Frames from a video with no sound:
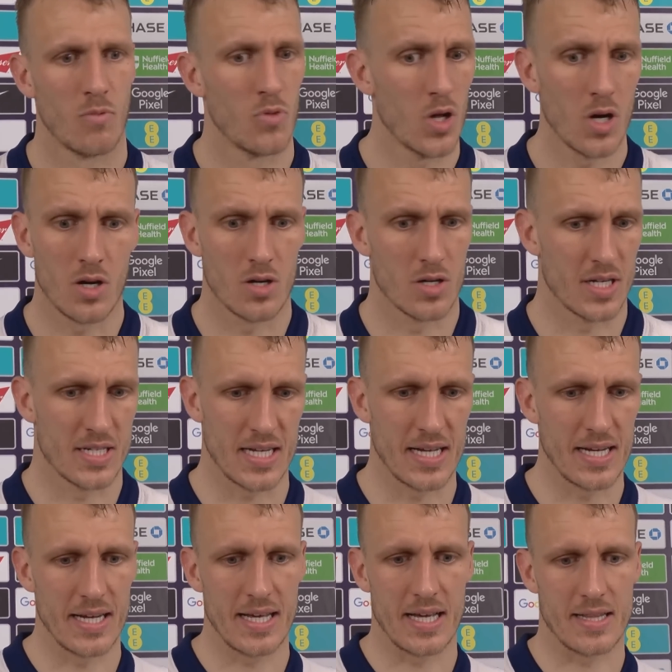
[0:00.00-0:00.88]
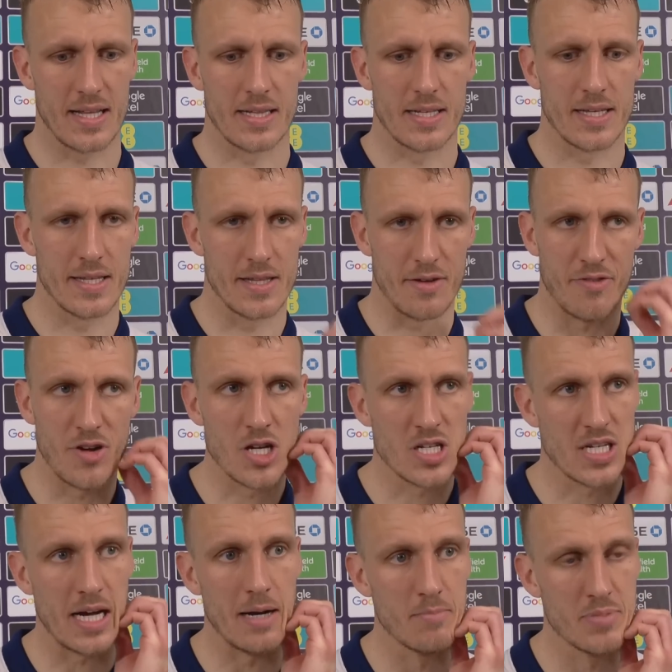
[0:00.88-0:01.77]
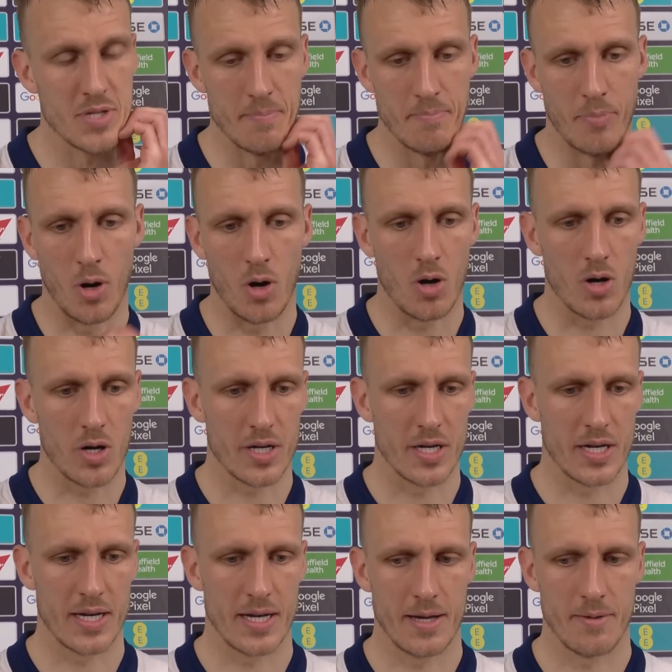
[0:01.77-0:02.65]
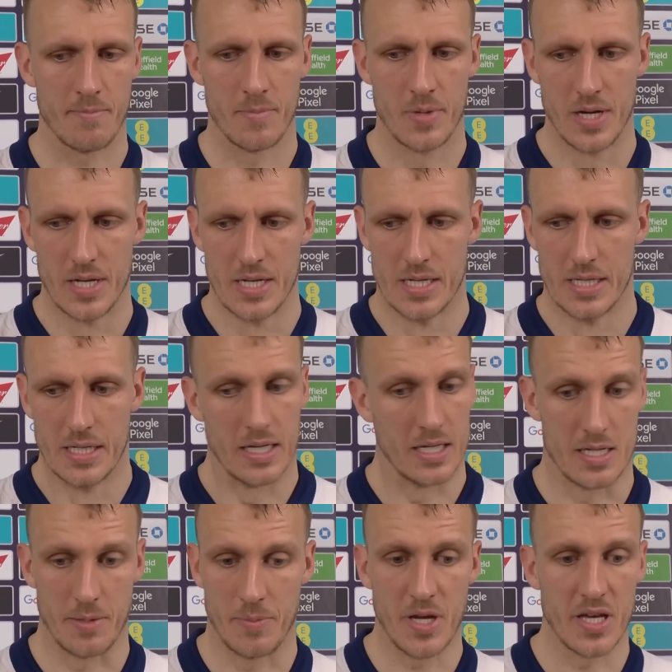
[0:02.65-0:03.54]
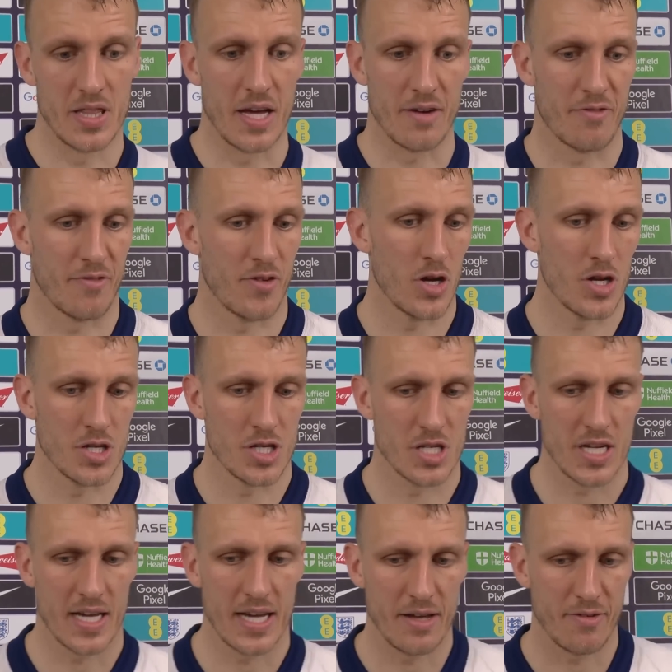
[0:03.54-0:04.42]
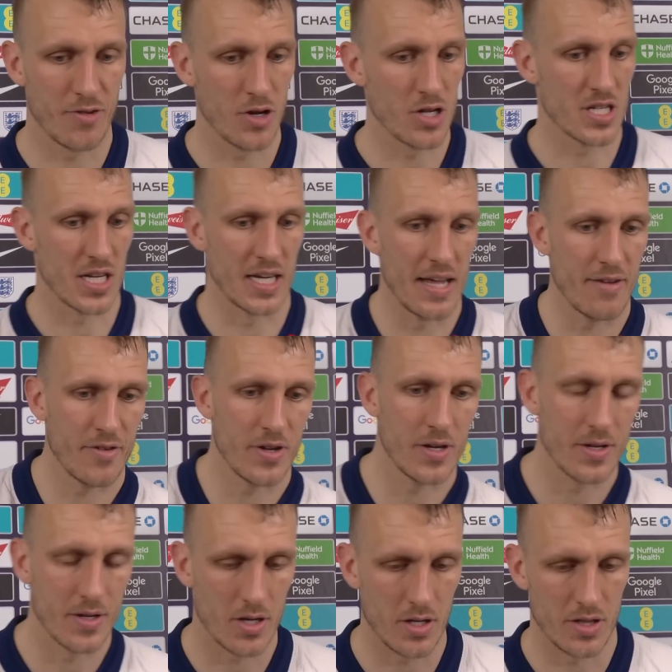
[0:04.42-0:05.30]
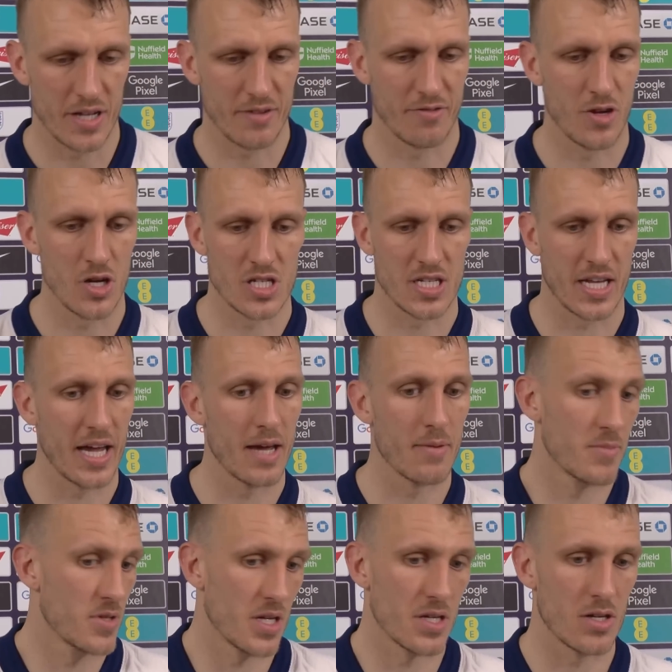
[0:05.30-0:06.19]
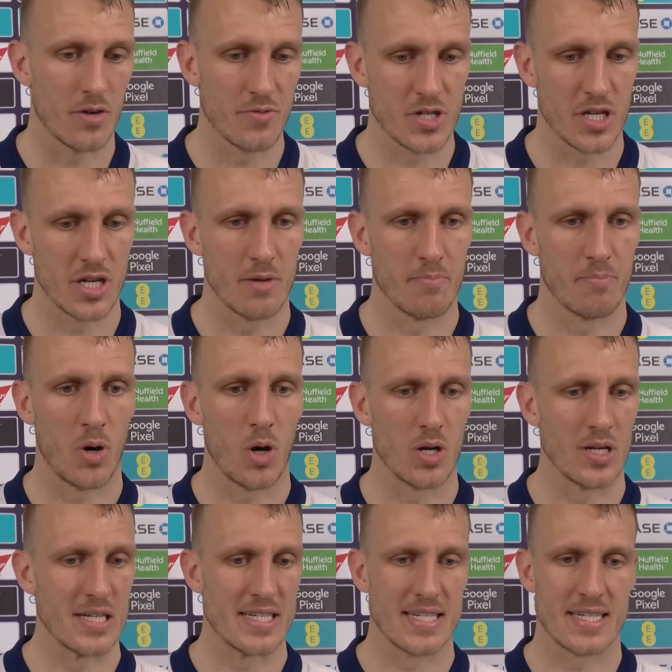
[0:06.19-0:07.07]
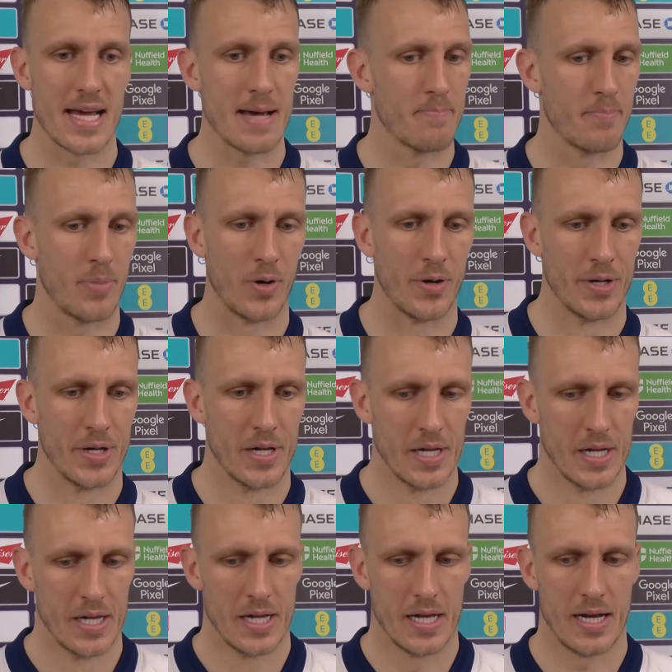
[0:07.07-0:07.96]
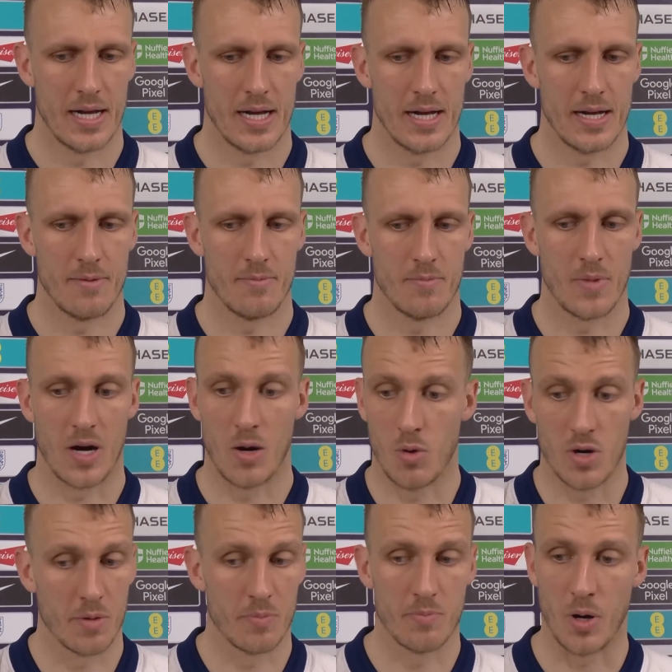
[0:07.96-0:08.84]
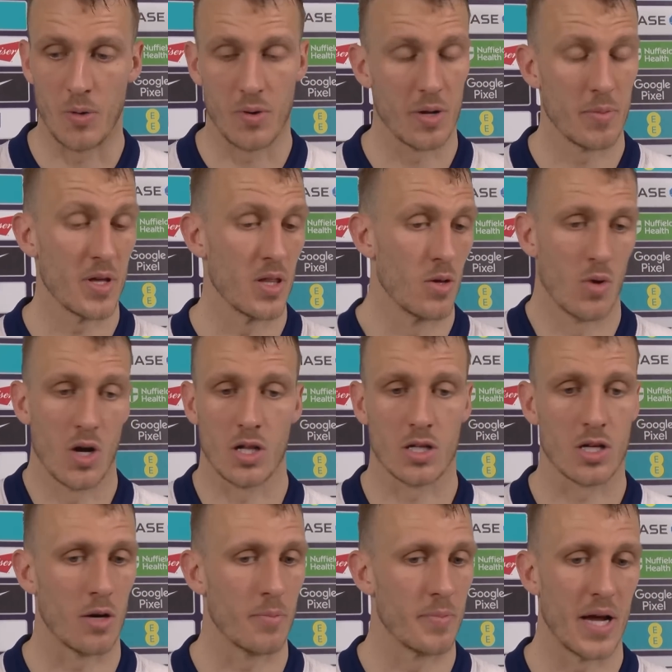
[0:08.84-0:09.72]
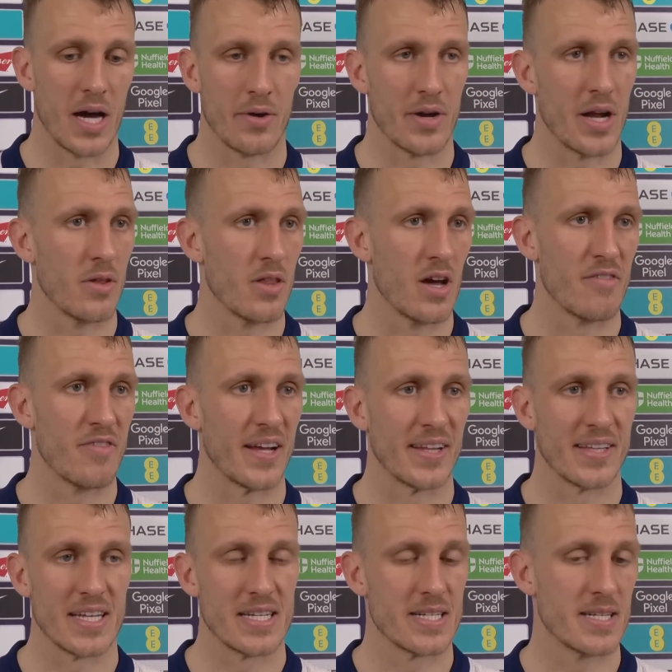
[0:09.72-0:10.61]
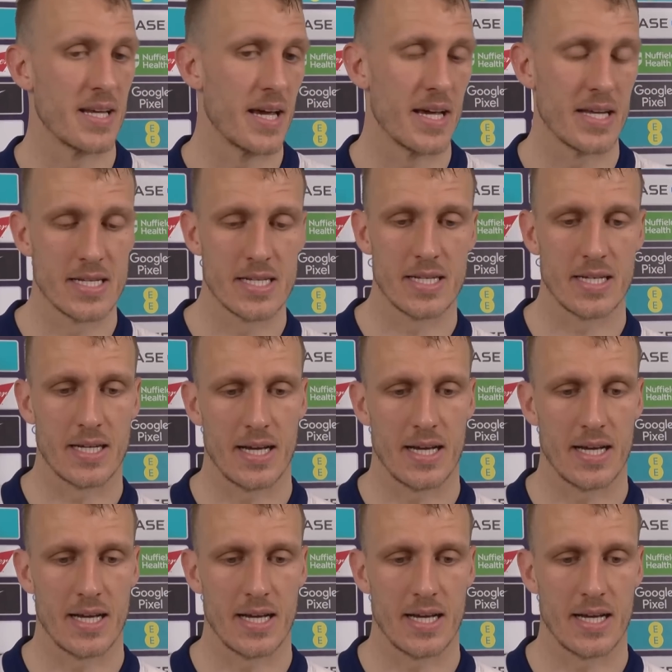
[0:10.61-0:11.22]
No, exactly. I think the first camp's important, and to be in that first 11 on that first game is obviously an important step, but I want to be at the World Cup now that I've had this taste.